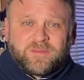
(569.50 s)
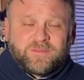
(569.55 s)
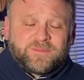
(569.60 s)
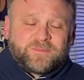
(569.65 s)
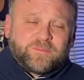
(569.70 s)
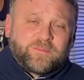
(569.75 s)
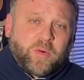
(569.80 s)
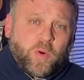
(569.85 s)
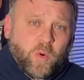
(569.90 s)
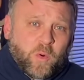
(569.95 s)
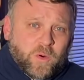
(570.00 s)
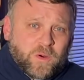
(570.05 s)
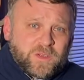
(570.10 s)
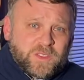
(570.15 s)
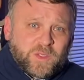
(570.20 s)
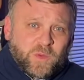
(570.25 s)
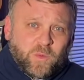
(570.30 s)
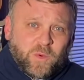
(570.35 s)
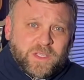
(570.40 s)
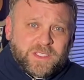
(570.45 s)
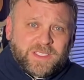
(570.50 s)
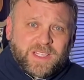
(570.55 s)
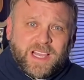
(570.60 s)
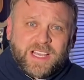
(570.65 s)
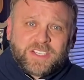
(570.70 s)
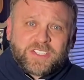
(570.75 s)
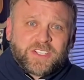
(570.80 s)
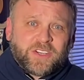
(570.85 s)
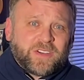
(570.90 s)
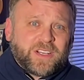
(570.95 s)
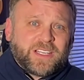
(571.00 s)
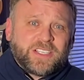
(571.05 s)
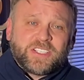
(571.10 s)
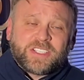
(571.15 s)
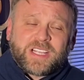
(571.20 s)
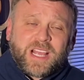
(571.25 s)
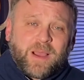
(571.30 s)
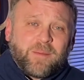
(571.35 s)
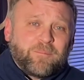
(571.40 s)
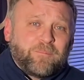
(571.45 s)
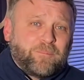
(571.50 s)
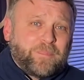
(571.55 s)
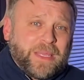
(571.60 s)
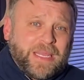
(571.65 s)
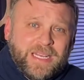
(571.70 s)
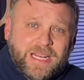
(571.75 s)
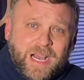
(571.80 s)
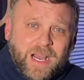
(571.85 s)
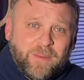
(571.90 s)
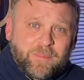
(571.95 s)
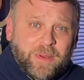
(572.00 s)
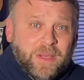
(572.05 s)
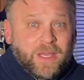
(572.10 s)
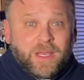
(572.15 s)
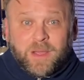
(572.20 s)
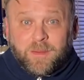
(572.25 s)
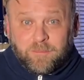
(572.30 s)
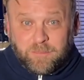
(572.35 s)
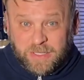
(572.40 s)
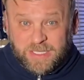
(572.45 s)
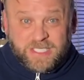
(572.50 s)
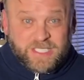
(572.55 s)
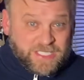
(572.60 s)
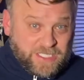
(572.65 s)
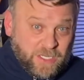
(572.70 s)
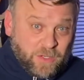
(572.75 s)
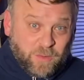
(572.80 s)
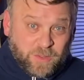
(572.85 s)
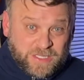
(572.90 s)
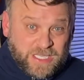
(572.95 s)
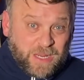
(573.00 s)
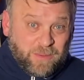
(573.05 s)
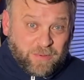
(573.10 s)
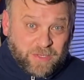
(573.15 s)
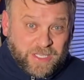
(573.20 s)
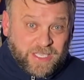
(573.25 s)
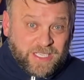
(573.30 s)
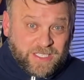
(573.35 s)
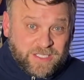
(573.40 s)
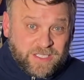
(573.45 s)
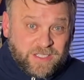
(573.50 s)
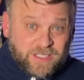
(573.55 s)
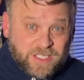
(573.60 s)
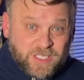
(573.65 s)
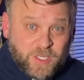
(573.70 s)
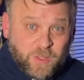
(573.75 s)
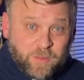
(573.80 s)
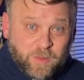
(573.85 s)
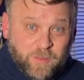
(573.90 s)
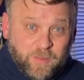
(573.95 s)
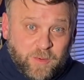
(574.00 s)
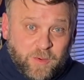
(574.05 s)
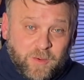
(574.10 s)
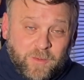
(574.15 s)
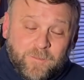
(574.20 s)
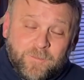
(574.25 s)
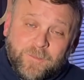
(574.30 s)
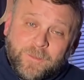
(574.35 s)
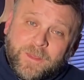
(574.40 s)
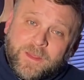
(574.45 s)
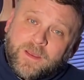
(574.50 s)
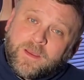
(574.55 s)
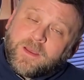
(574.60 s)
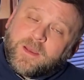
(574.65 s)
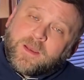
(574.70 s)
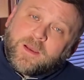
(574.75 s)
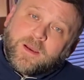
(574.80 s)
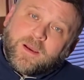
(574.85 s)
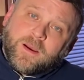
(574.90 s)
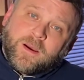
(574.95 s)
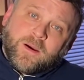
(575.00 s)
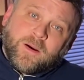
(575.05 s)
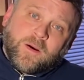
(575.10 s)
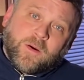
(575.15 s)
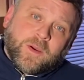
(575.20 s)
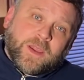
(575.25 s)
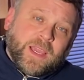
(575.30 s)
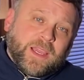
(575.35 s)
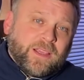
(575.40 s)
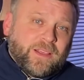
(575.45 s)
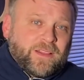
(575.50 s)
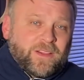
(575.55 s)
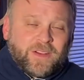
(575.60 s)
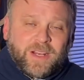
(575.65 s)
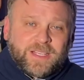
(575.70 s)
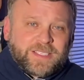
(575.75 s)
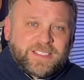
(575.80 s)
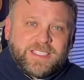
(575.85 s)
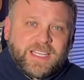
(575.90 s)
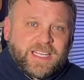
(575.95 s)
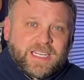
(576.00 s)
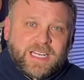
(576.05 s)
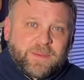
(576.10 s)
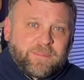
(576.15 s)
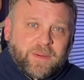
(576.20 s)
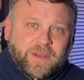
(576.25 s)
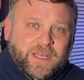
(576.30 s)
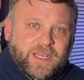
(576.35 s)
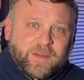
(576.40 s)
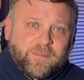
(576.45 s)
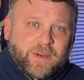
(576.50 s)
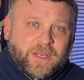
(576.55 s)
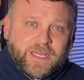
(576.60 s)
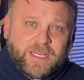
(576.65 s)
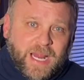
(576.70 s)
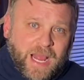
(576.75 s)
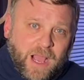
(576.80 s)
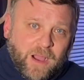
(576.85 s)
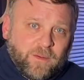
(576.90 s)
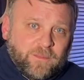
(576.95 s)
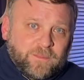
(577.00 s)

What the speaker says: porous it was last year and it just got beat up, but still was able to get to the Super Bowl? Okay, they're not sneaking up on anybody now.